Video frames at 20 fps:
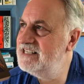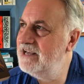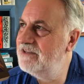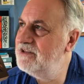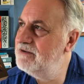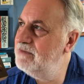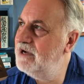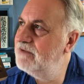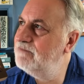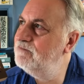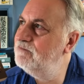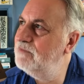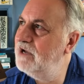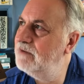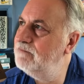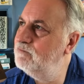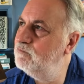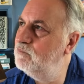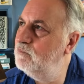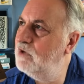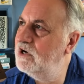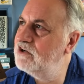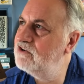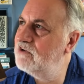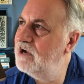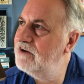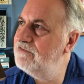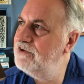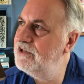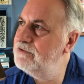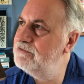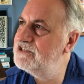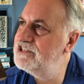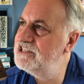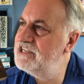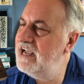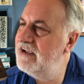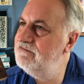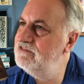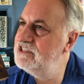I think my one grandfather was
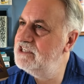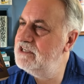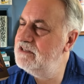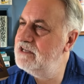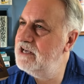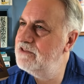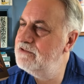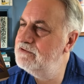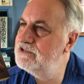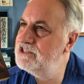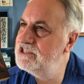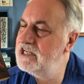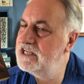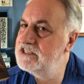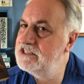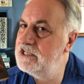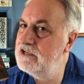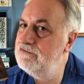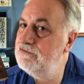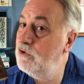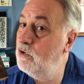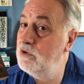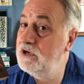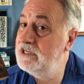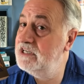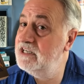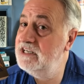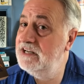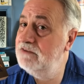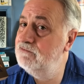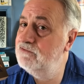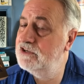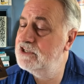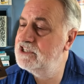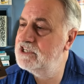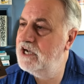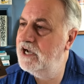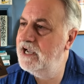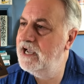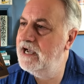70, the other was 64. He didn't even
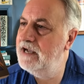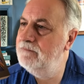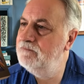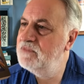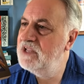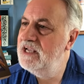retire.